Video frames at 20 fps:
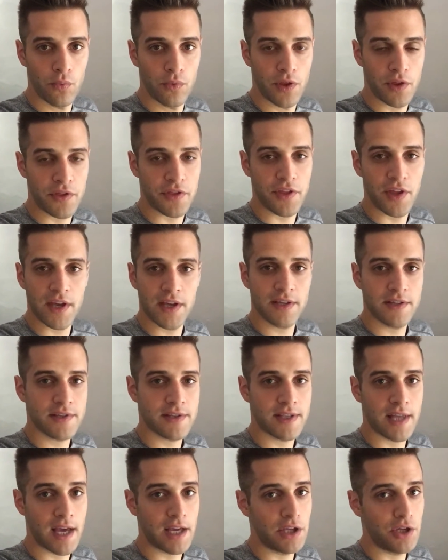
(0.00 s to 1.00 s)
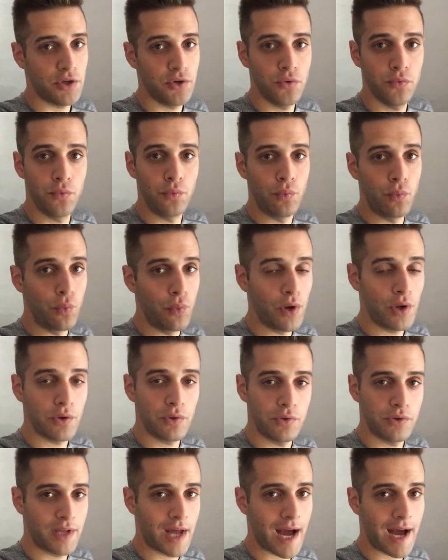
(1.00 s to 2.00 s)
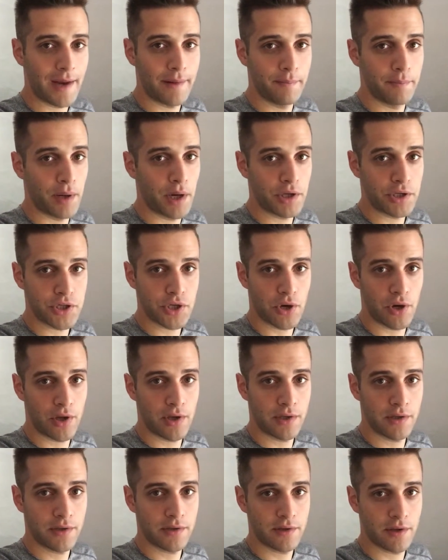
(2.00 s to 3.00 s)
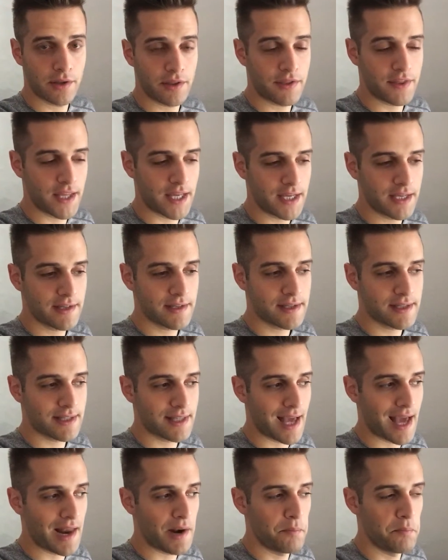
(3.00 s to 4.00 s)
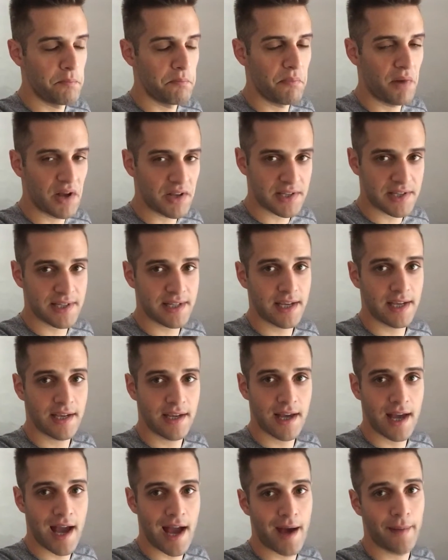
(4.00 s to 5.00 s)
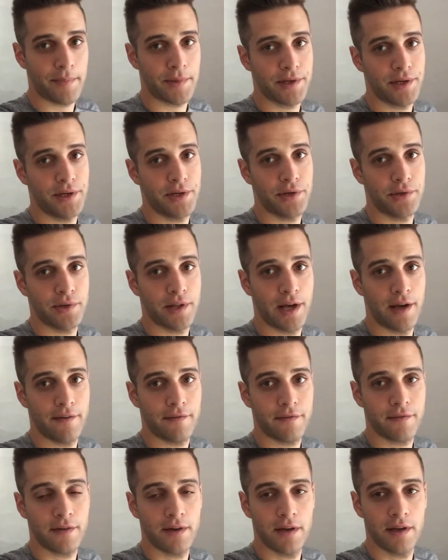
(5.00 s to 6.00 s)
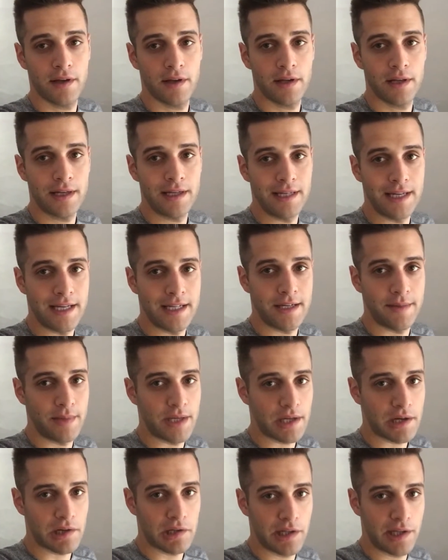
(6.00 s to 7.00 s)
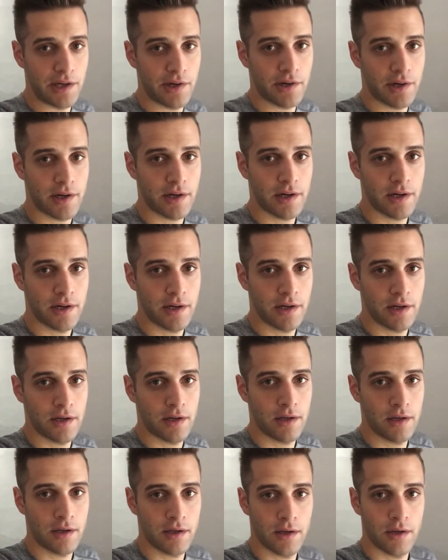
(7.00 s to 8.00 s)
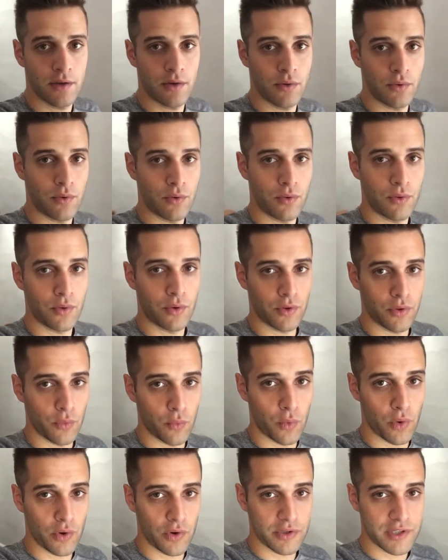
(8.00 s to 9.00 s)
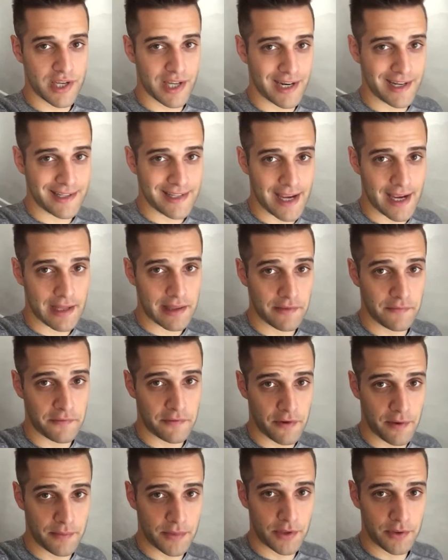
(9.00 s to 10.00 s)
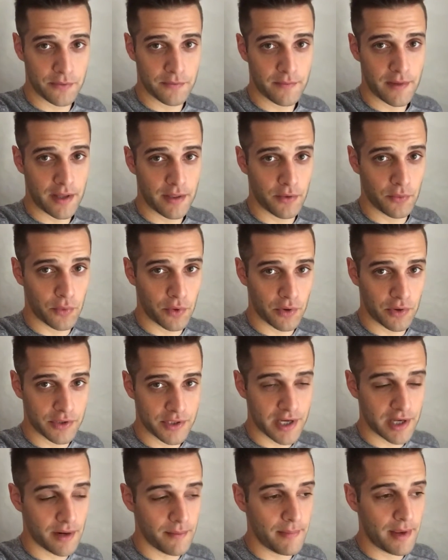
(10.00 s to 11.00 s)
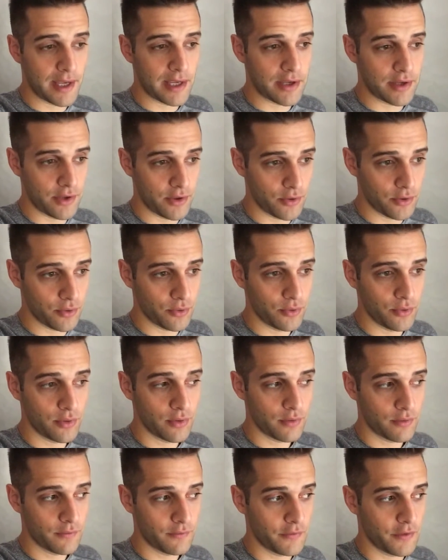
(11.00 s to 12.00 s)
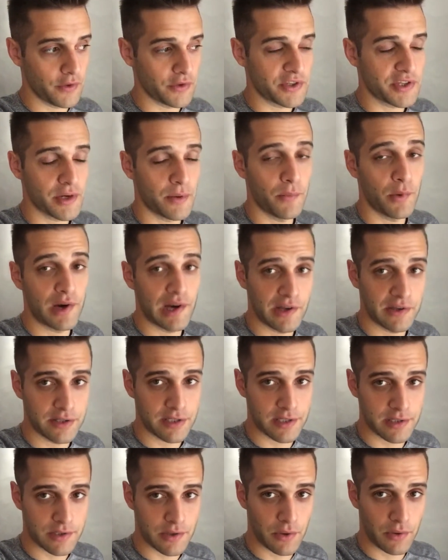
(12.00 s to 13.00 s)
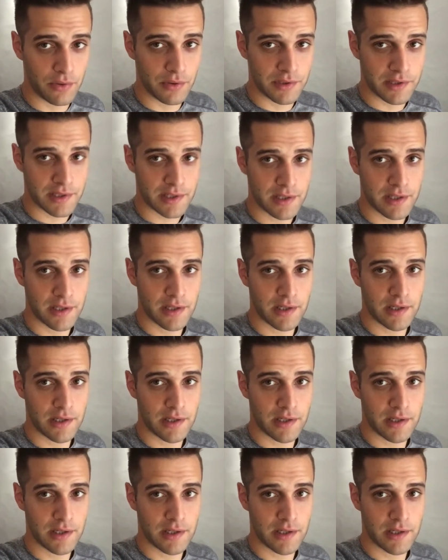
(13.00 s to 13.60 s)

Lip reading: the things that you will not budge on. The things that must happen in your life need to be clear, or the world's going to take them from you, and the world's going to make you fill someone else's goals.